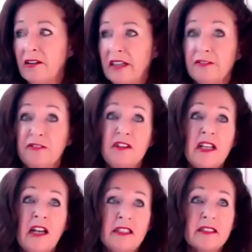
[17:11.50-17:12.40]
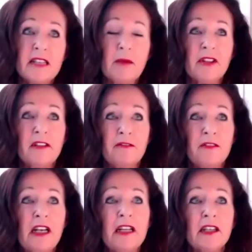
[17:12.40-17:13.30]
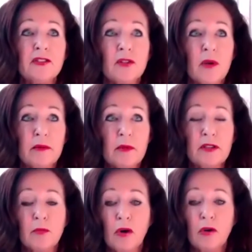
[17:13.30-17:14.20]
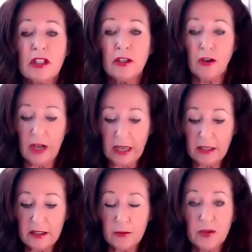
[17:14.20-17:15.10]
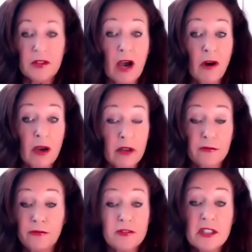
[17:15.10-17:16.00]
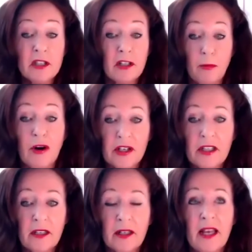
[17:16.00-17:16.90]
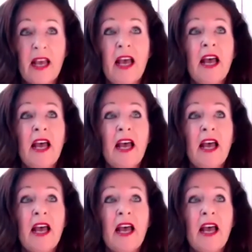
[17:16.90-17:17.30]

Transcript: and feeling something feeling is uh, is mostly connected with our physical body mm-hmm.